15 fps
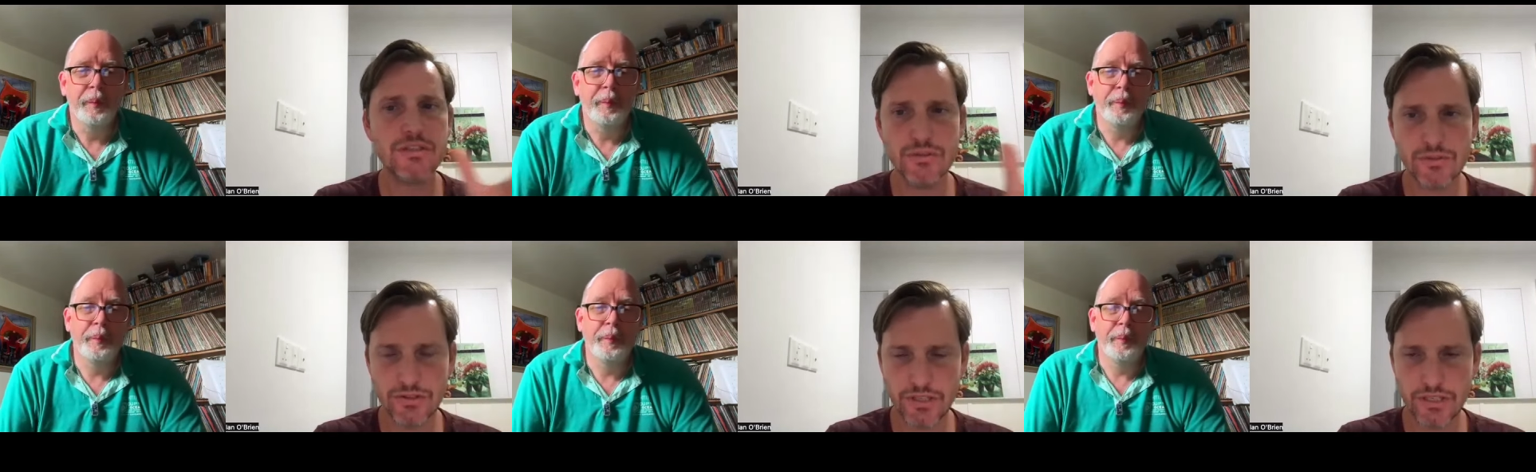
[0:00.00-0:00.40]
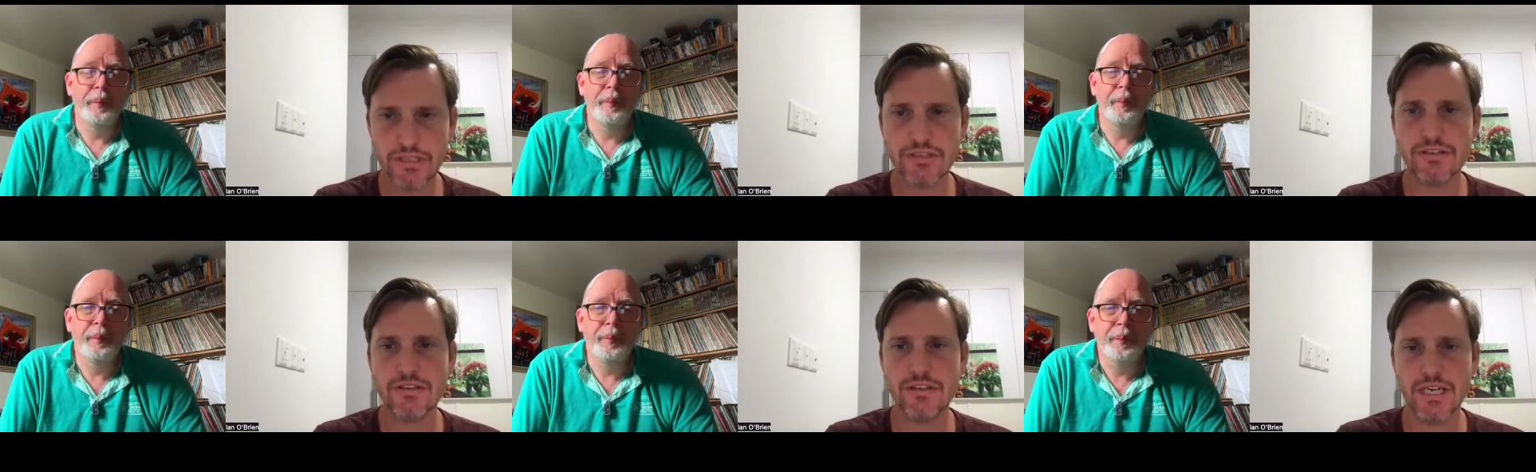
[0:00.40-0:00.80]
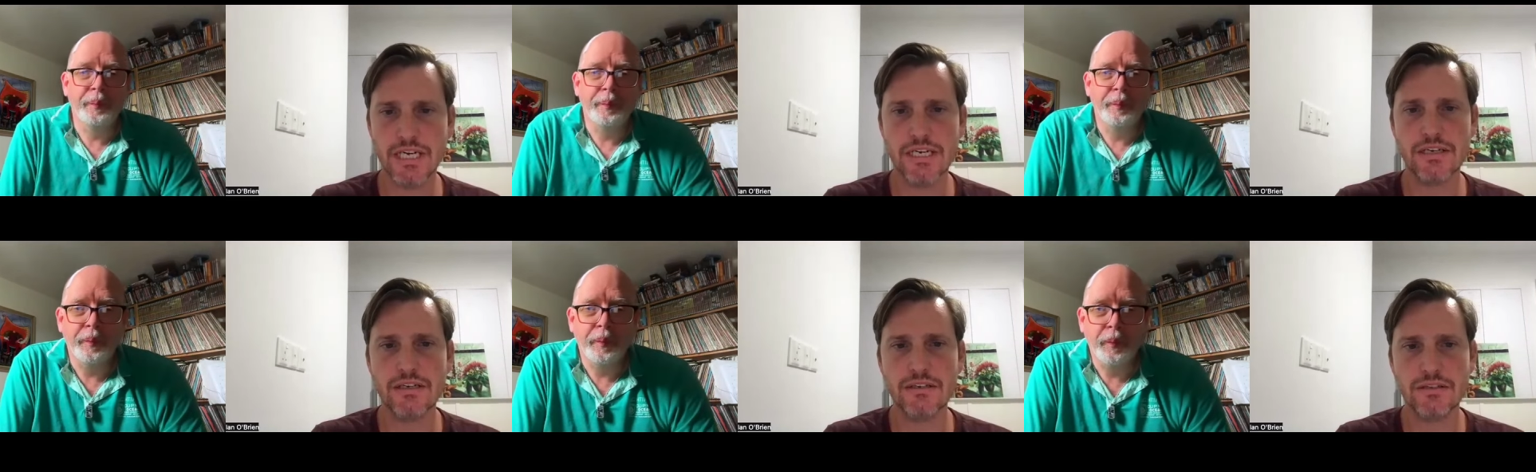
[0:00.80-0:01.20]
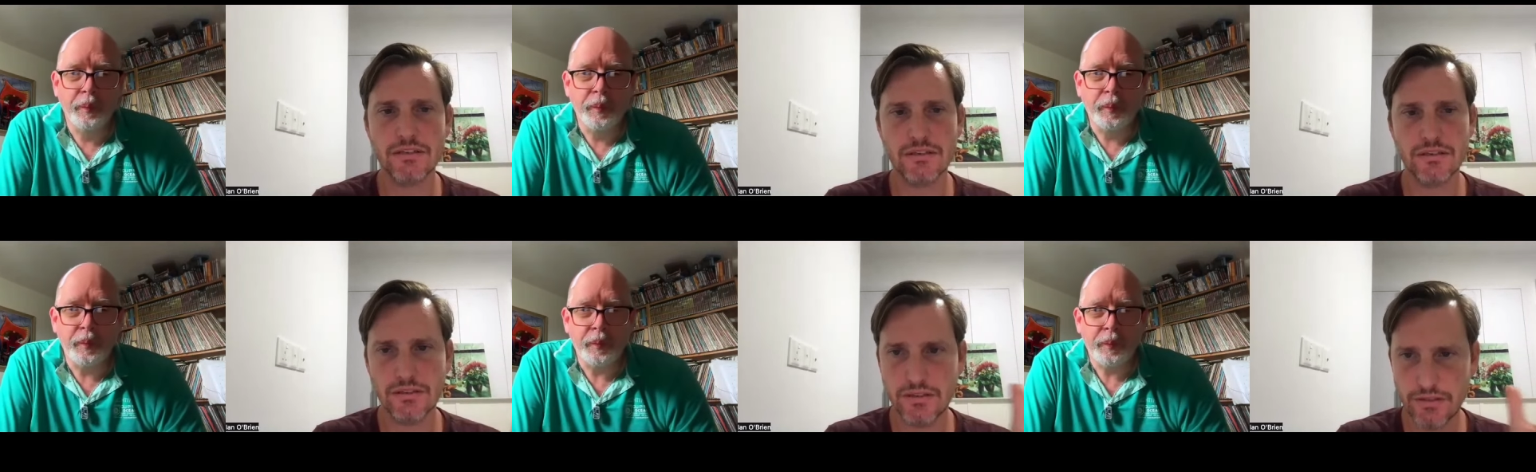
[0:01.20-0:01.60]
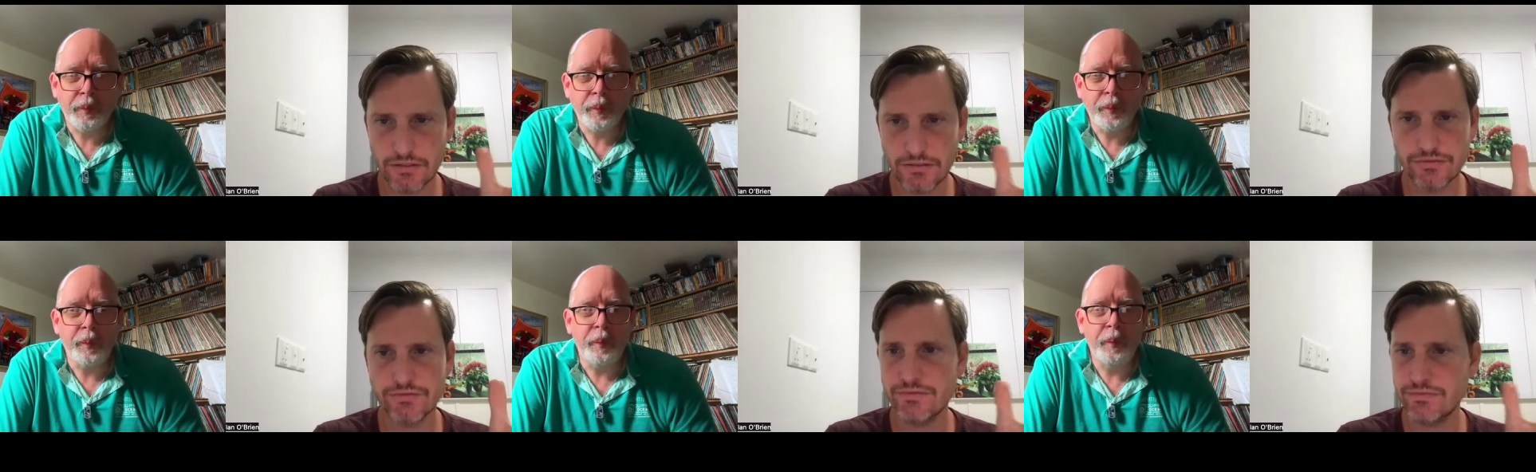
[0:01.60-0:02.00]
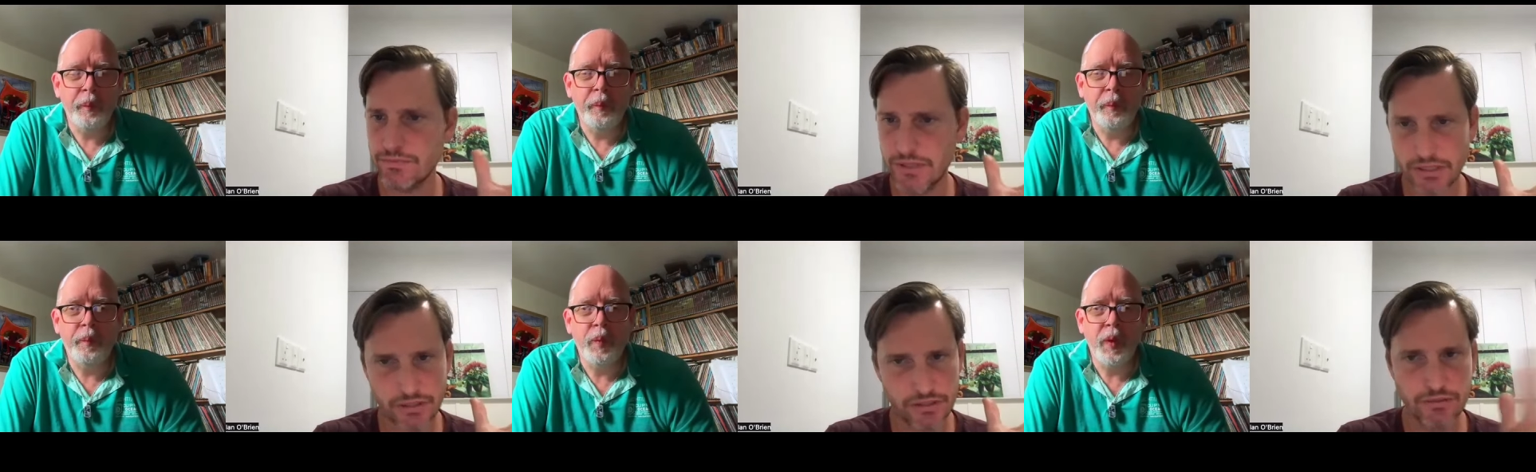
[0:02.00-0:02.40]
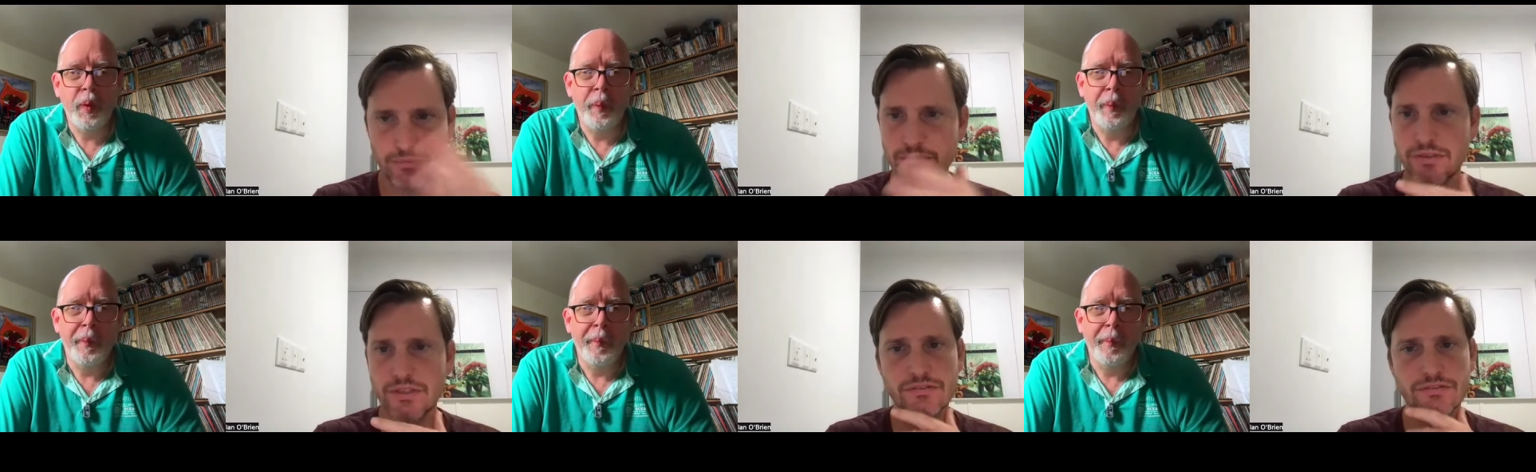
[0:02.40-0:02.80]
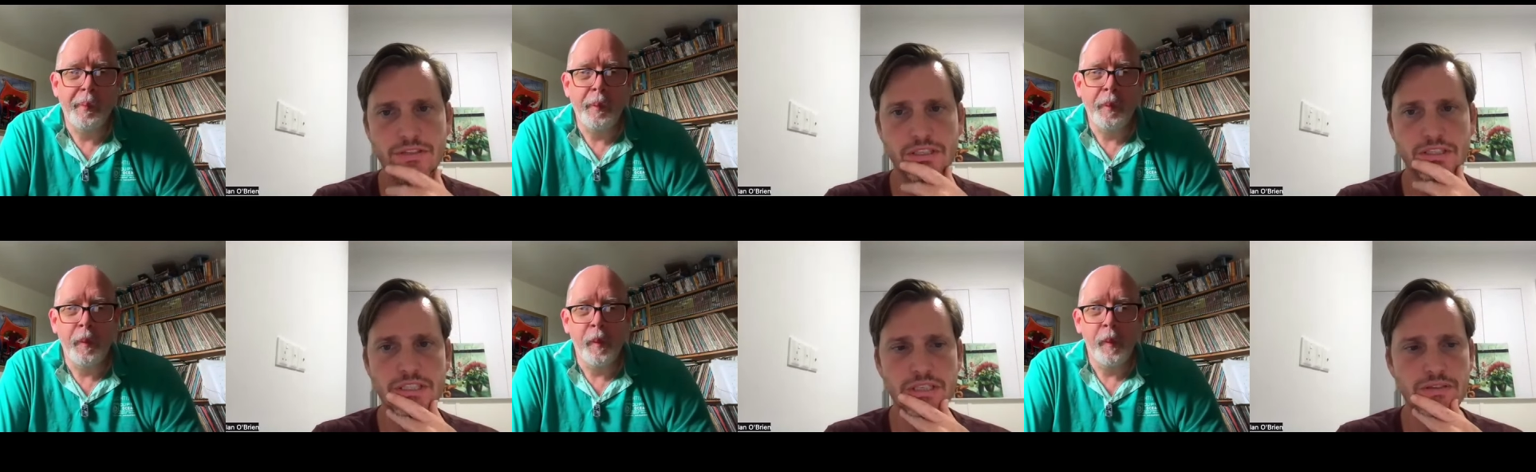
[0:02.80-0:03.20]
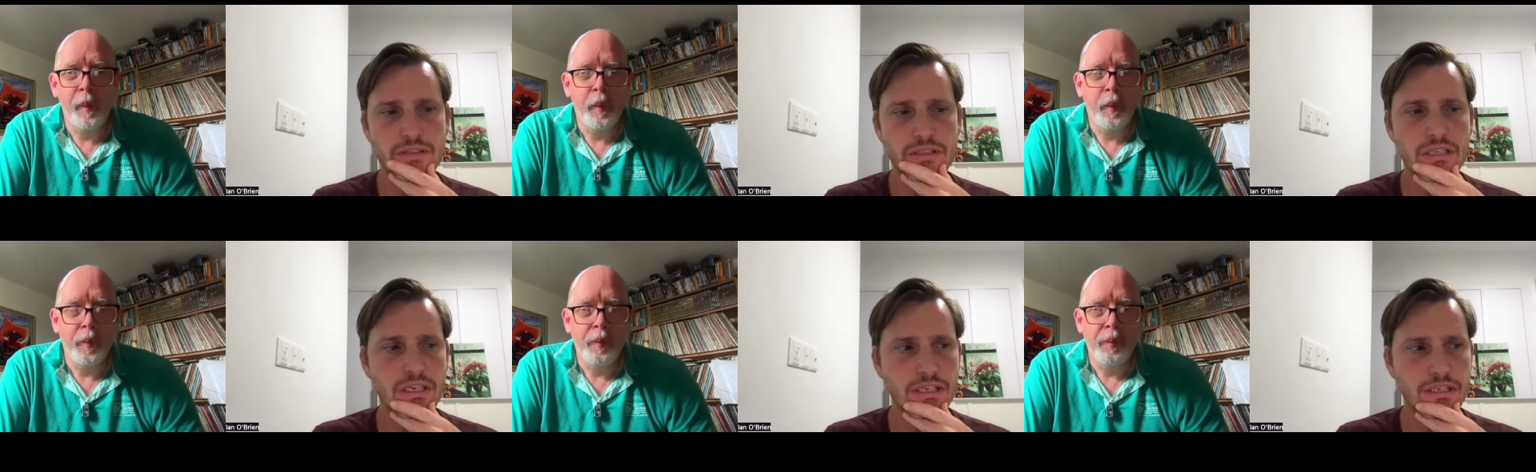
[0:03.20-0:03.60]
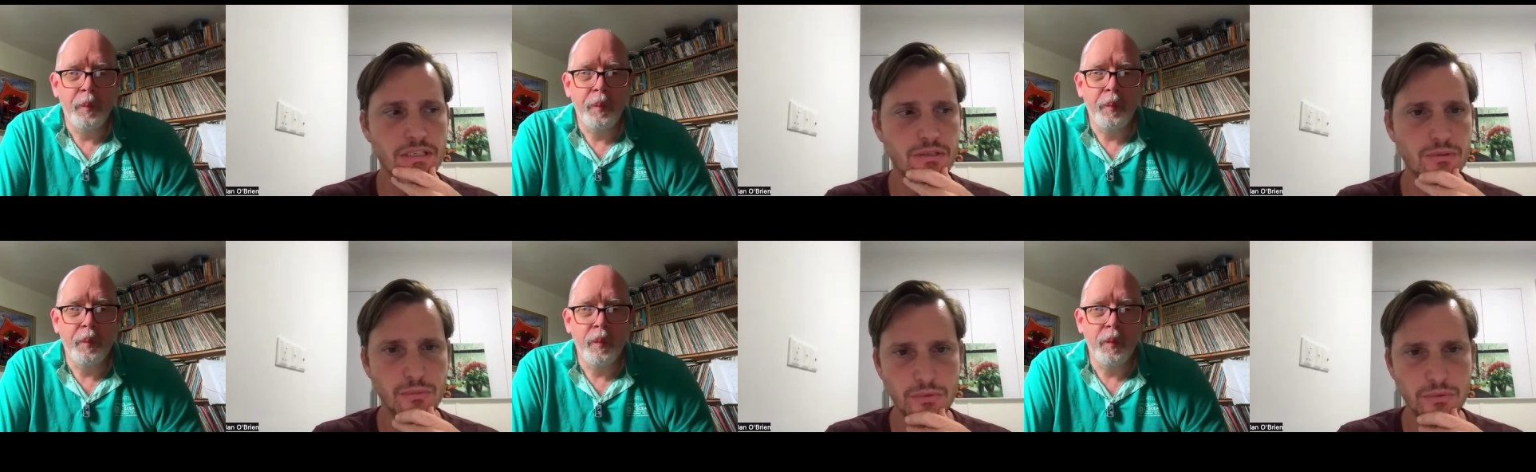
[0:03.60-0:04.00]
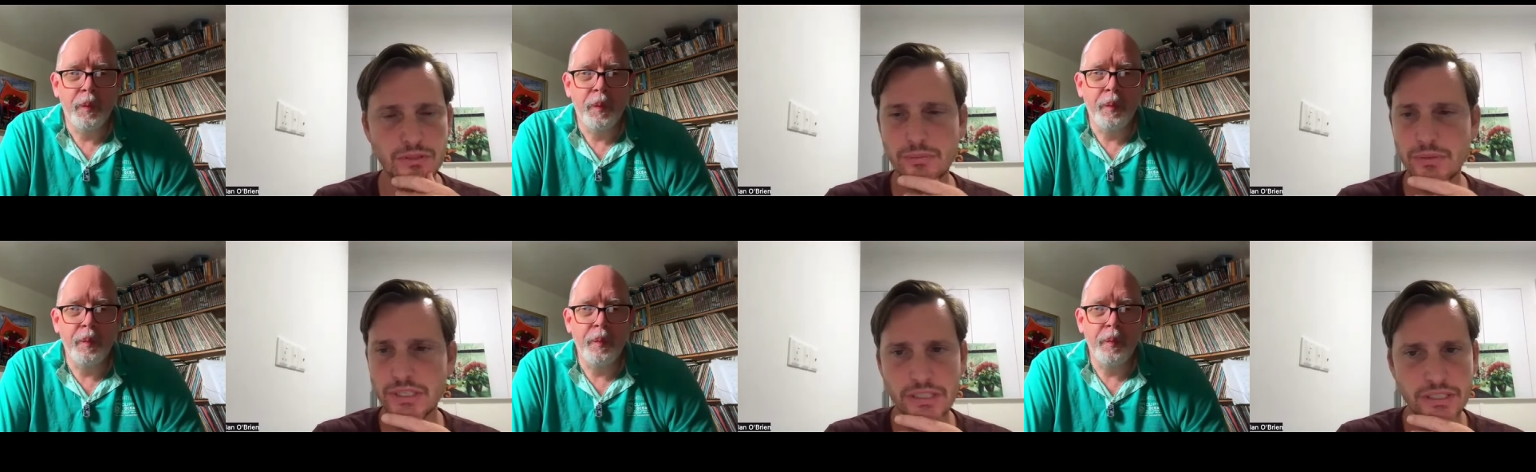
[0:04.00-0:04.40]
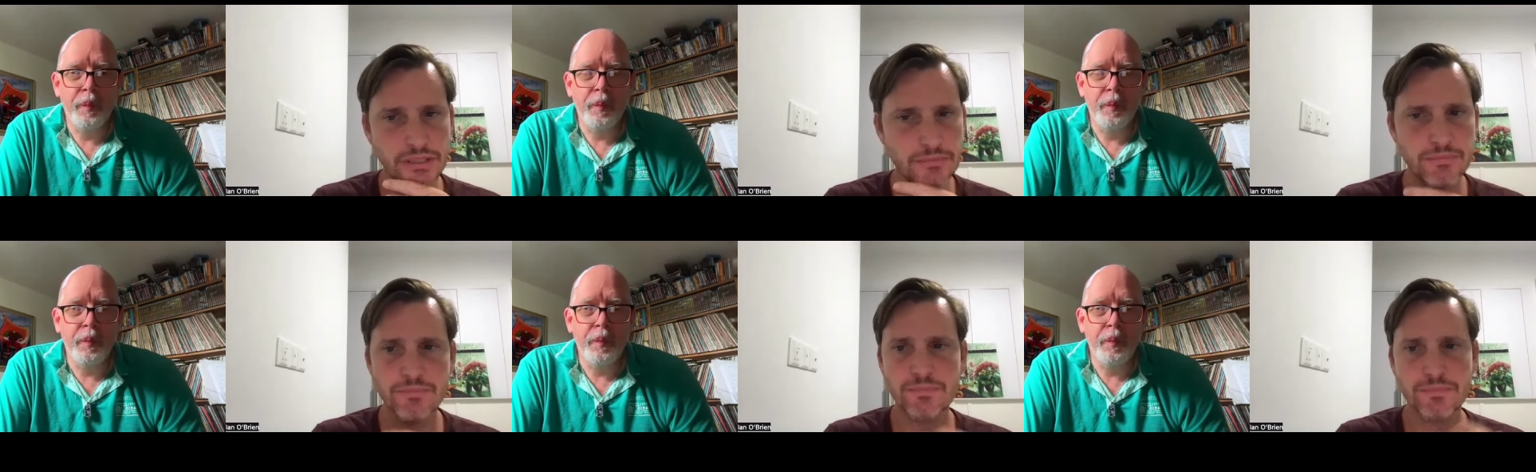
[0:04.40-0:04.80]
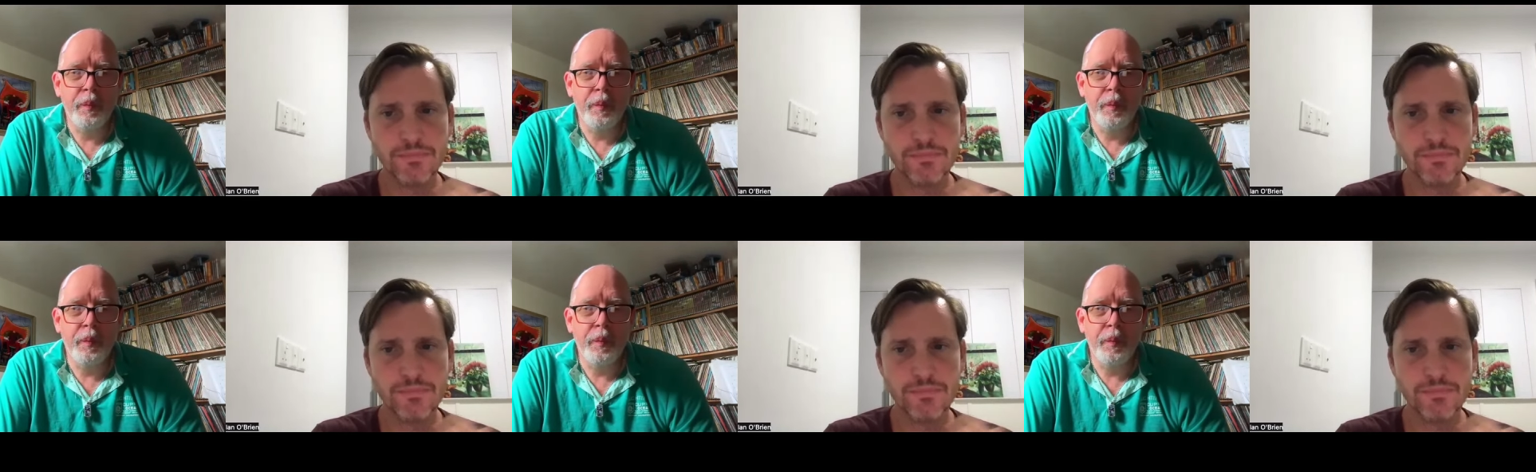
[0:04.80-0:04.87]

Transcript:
Speaker 1: you think that this, you know, this far down the line, you would be